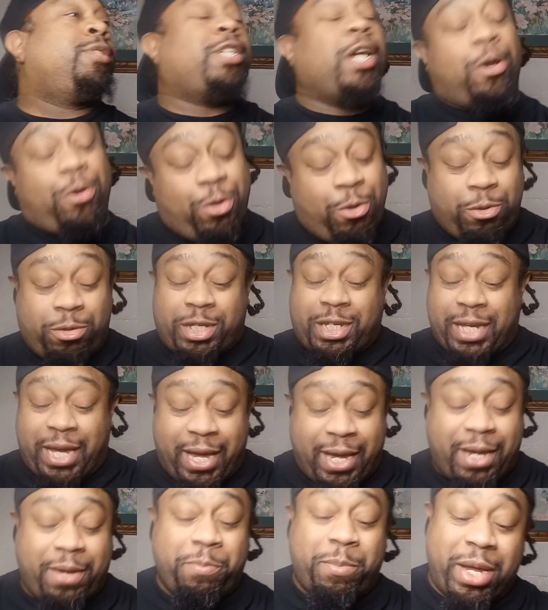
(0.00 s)
So you've
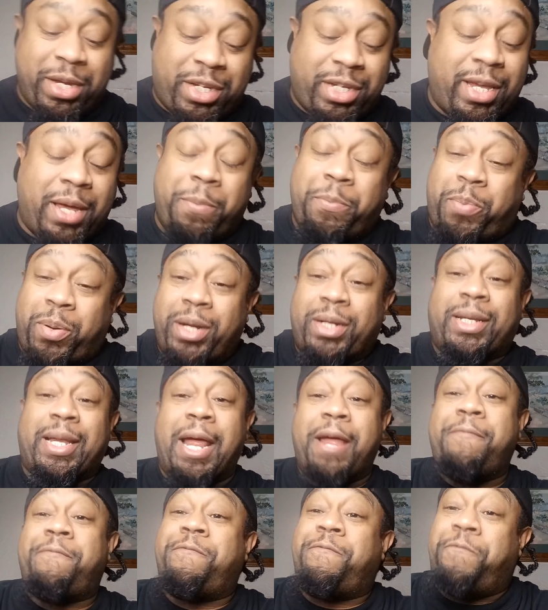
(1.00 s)
seen Michigan put
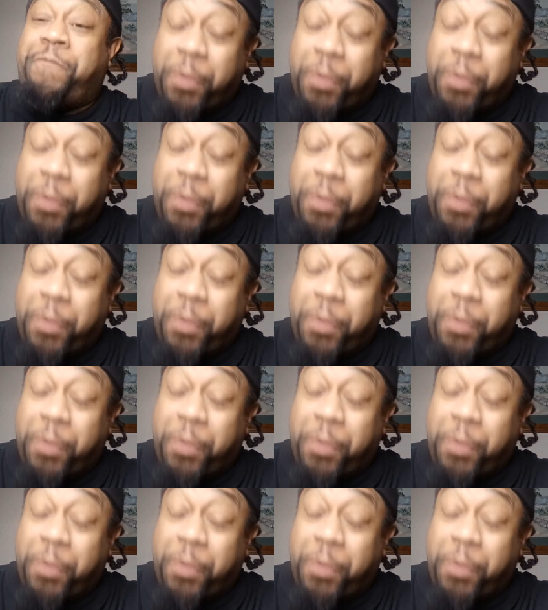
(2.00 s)
their